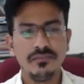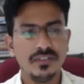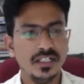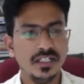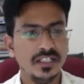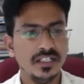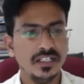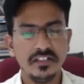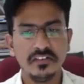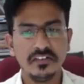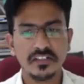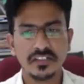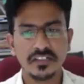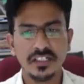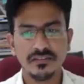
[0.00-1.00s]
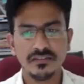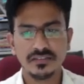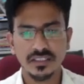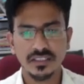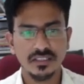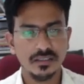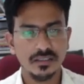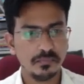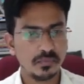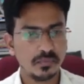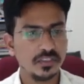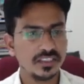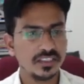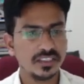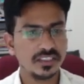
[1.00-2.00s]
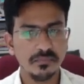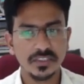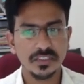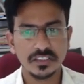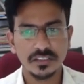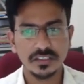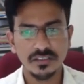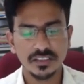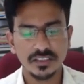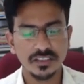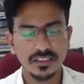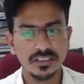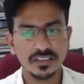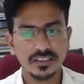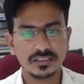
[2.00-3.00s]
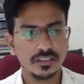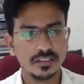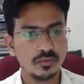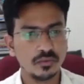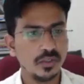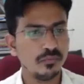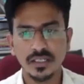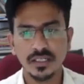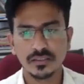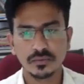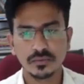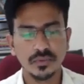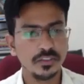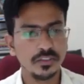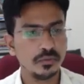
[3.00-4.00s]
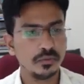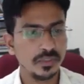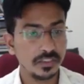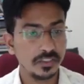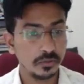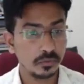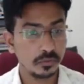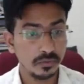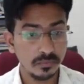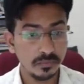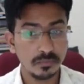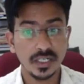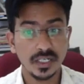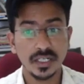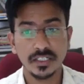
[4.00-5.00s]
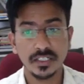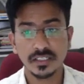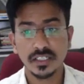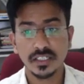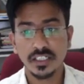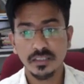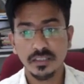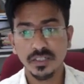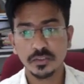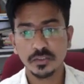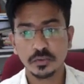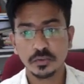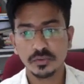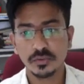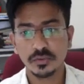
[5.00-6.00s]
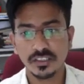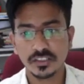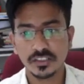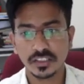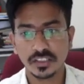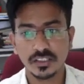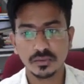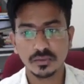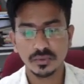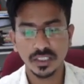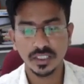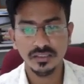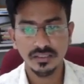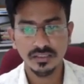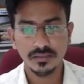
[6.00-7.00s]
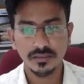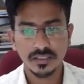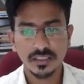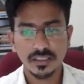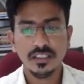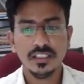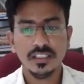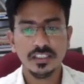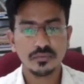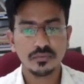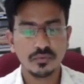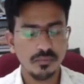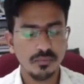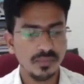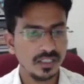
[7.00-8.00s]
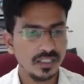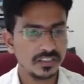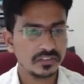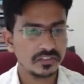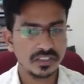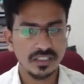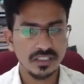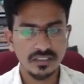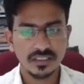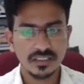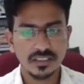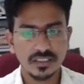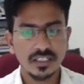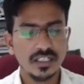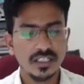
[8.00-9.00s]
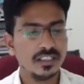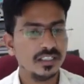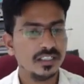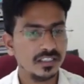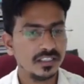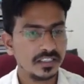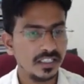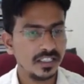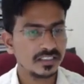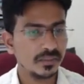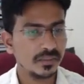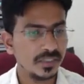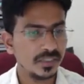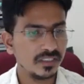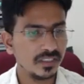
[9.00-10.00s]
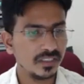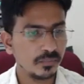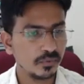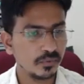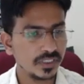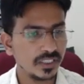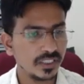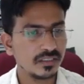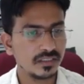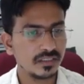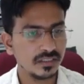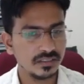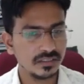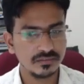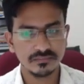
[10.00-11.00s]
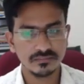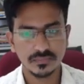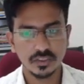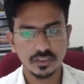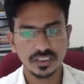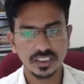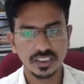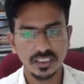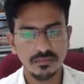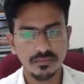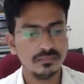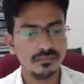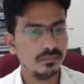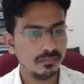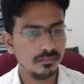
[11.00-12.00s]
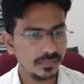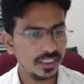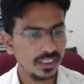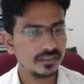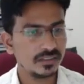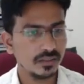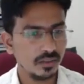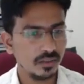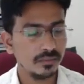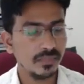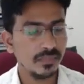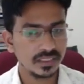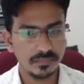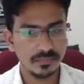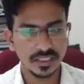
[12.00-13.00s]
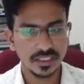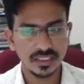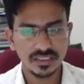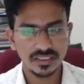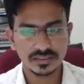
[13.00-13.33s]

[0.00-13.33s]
another interesting project submission in this Toyfest 2022 by Himanshu Chandrasekhar Udan. He is from Maharashtra. He has submitted the project on the theme based on mathematics.